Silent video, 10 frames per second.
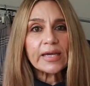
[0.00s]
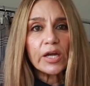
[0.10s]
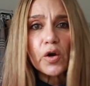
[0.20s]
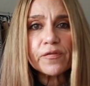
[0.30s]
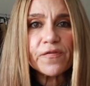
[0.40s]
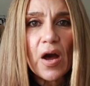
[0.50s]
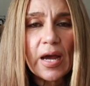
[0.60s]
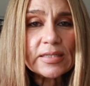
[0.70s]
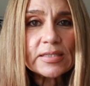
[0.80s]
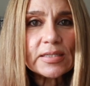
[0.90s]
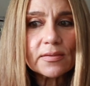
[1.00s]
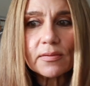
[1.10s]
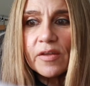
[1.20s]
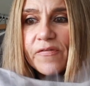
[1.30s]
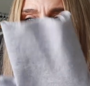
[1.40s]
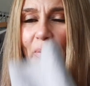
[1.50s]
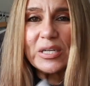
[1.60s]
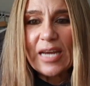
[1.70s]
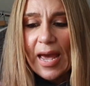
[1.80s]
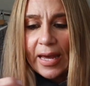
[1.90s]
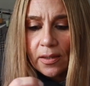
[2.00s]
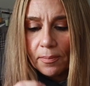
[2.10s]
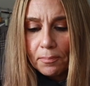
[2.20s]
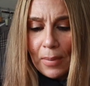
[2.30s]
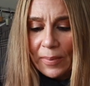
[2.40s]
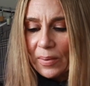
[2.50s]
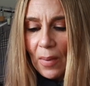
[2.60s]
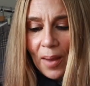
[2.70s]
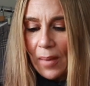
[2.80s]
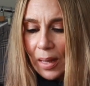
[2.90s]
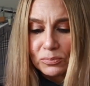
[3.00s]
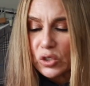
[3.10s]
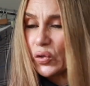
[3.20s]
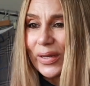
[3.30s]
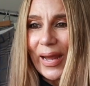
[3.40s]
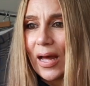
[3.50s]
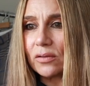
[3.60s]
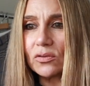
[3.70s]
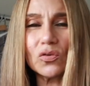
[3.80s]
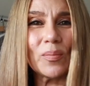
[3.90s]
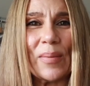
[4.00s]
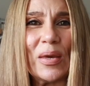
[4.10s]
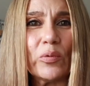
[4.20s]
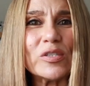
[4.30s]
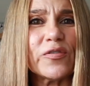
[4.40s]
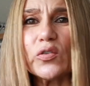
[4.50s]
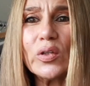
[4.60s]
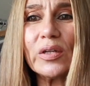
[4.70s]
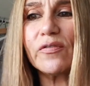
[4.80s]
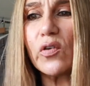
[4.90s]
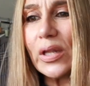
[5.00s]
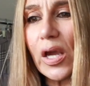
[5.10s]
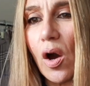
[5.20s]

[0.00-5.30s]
cannot find the fabric tag. Maybe my mum took it out, or maybe it was falling